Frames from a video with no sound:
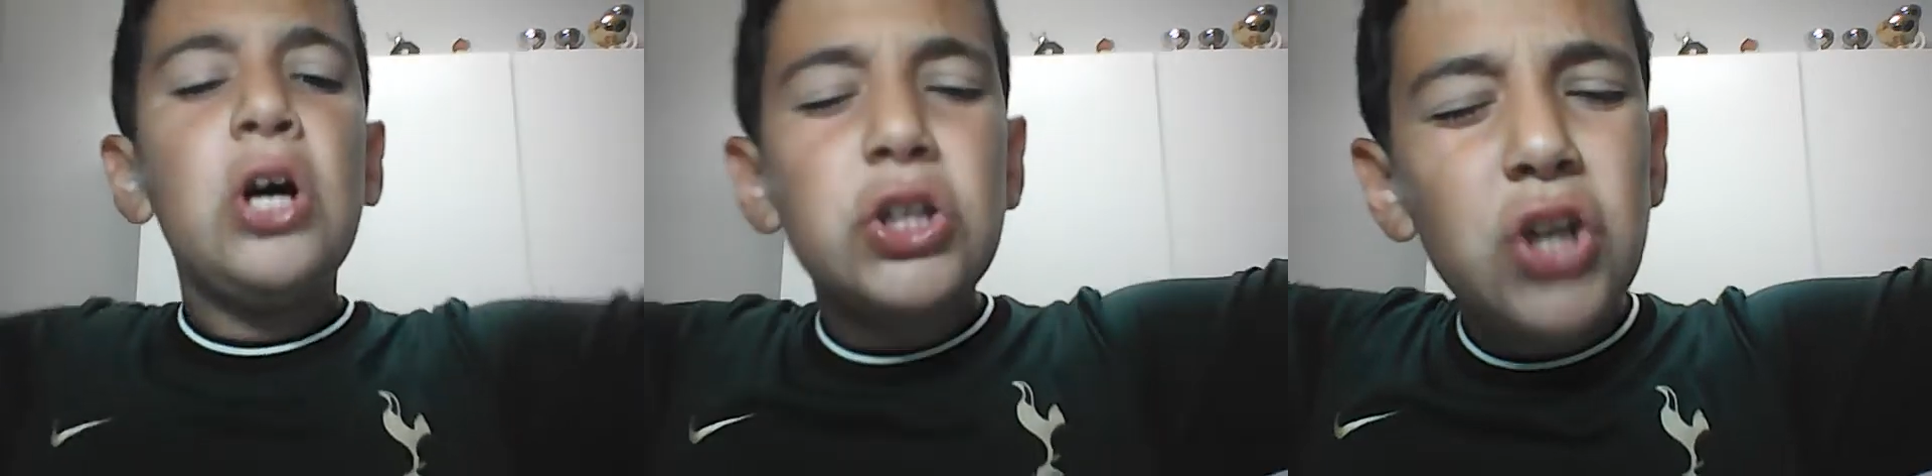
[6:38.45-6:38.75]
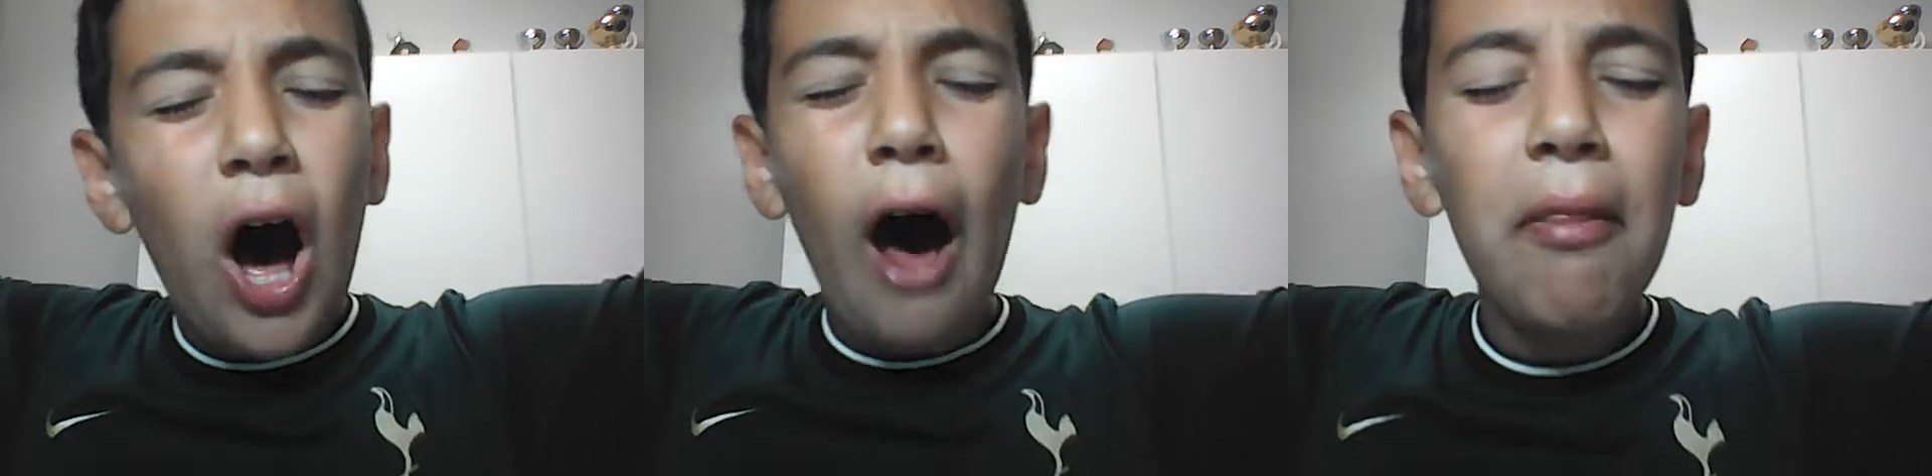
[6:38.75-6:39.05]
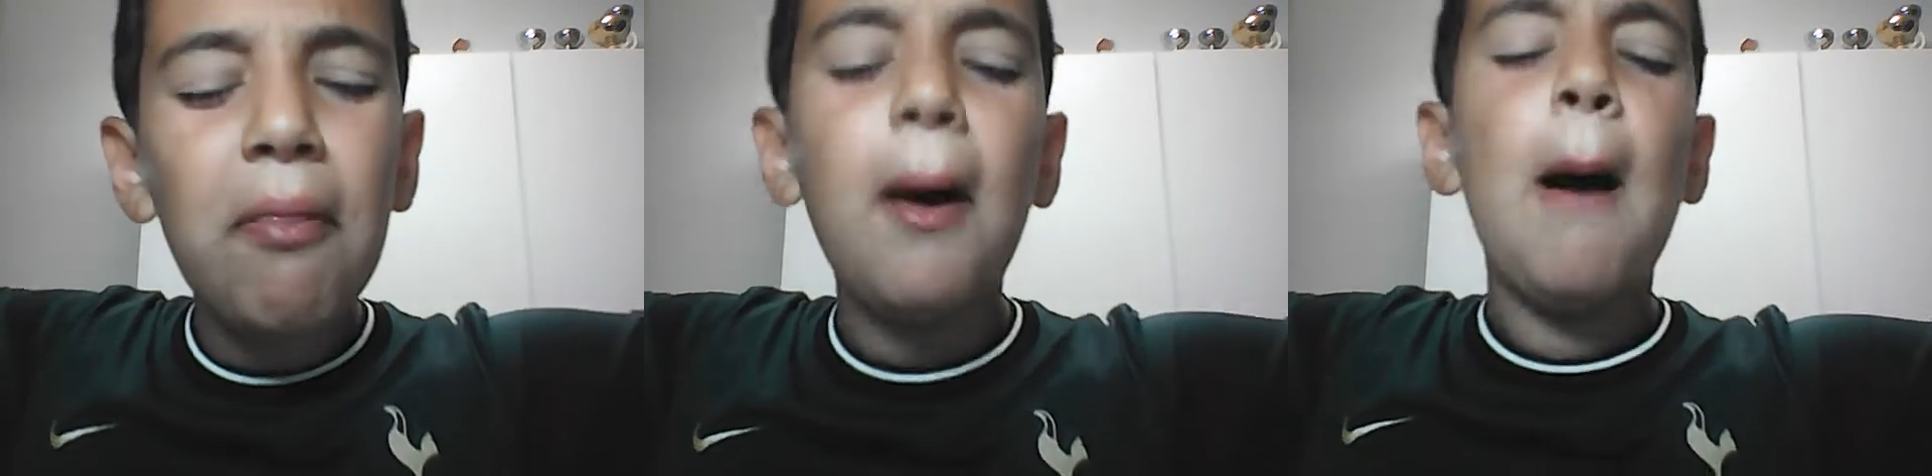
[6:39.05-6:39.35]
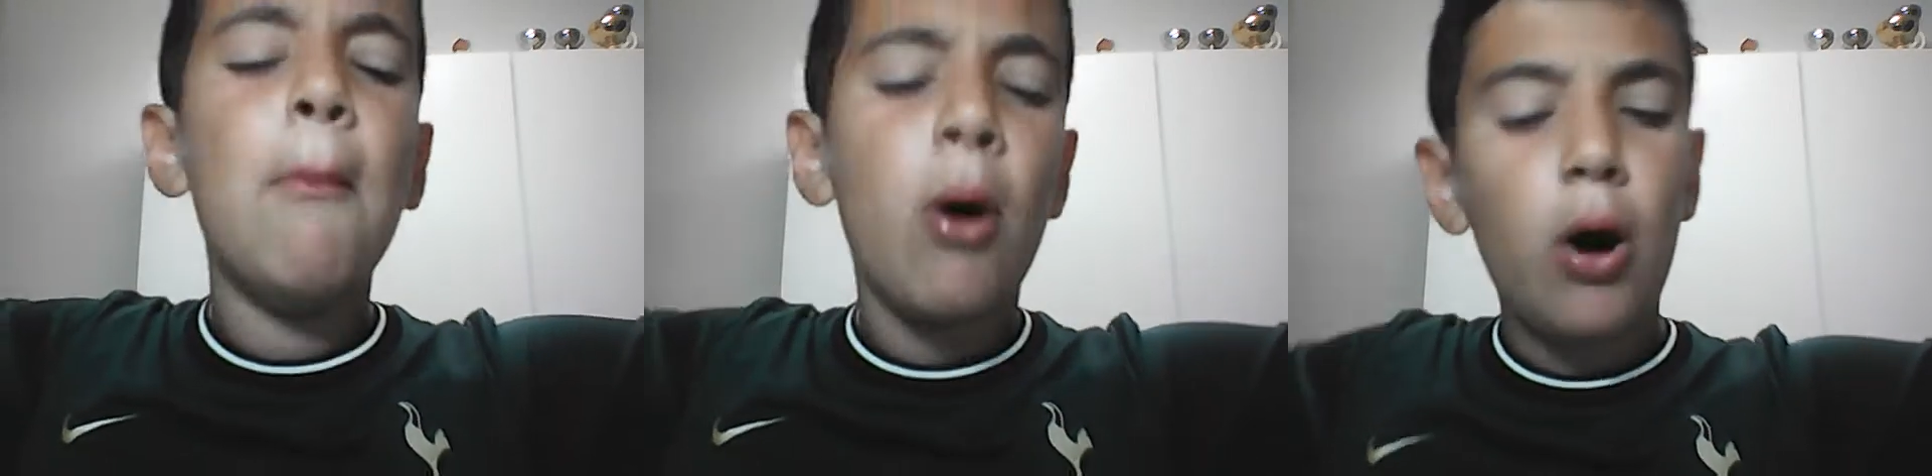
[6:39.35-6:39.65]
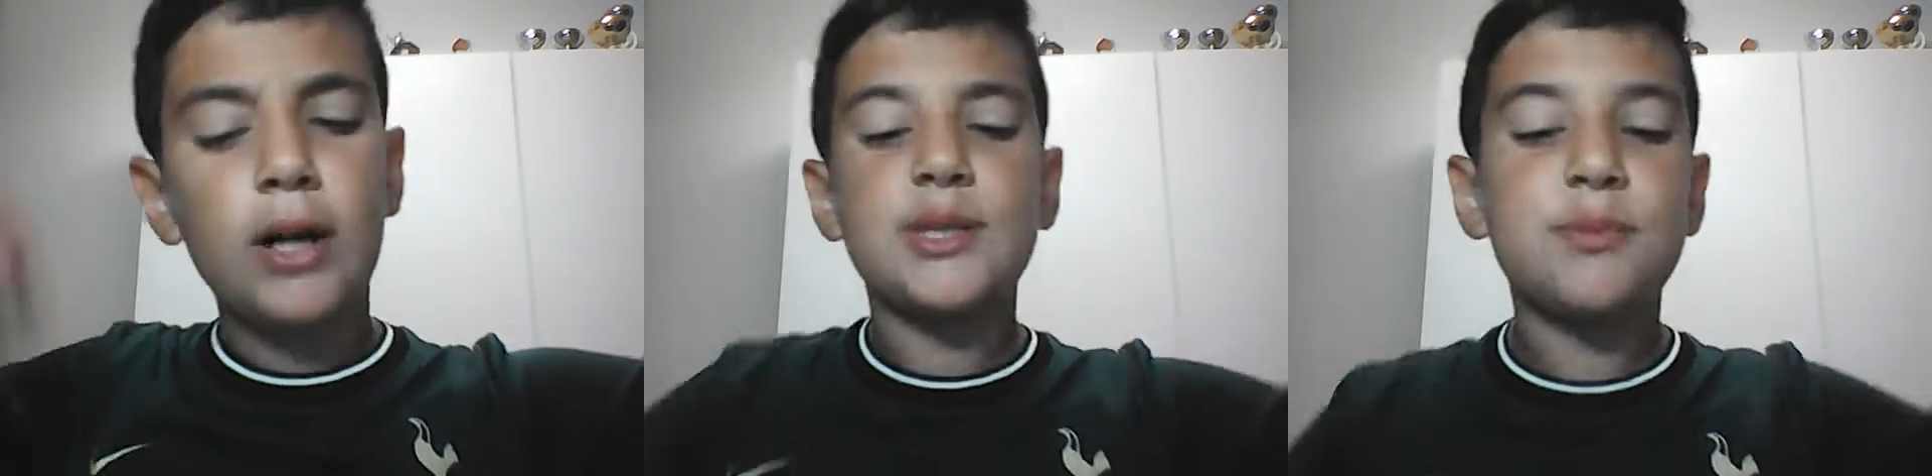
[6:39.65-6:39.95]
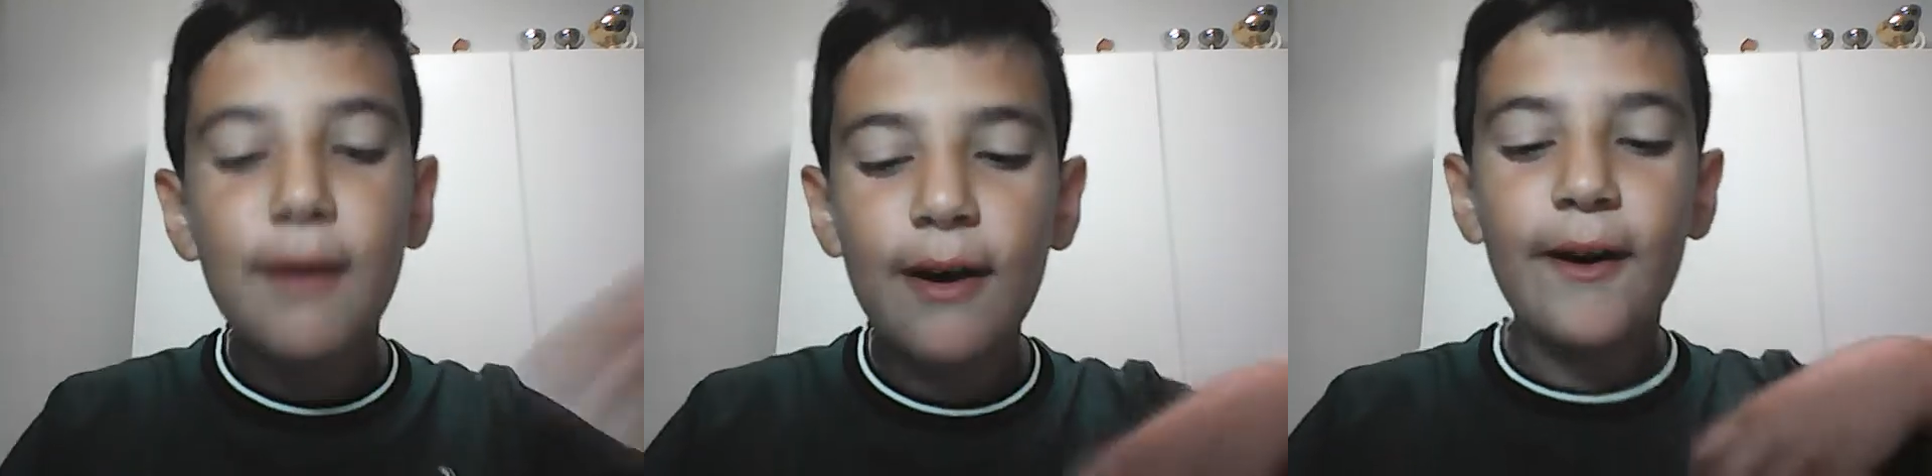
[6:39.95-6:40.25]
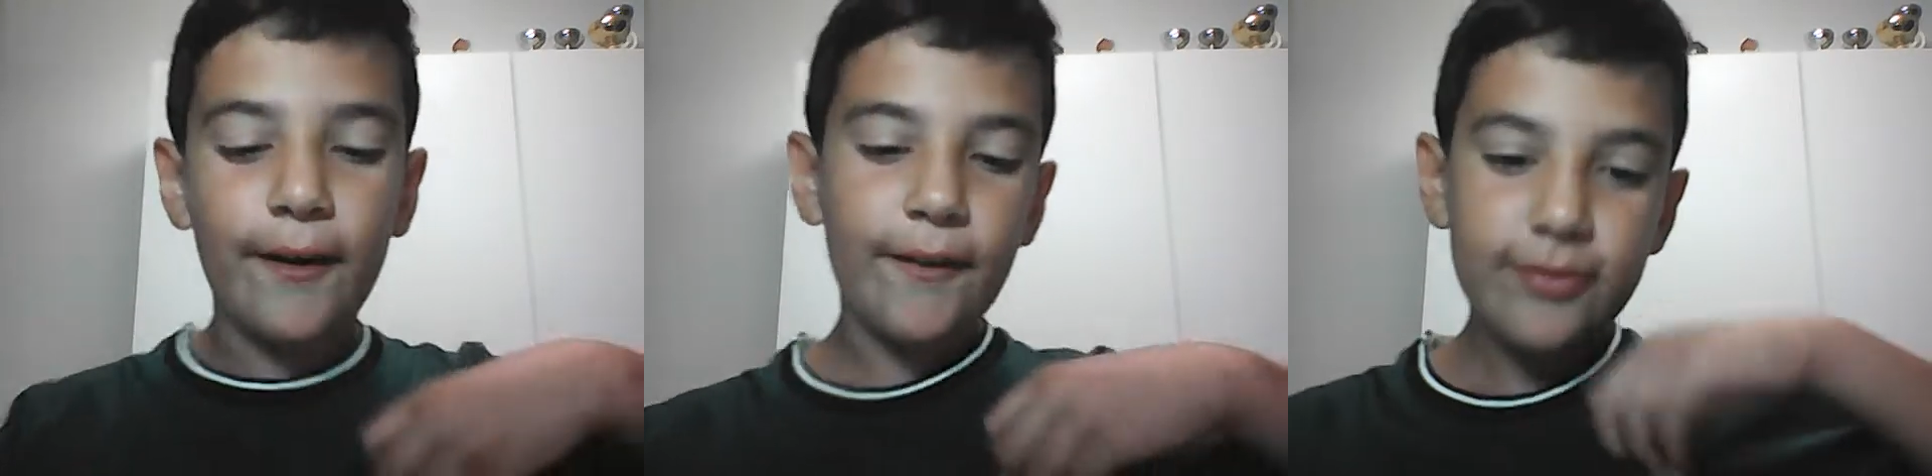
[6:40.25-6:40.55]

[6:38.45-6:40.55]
Tottenham Hotspur.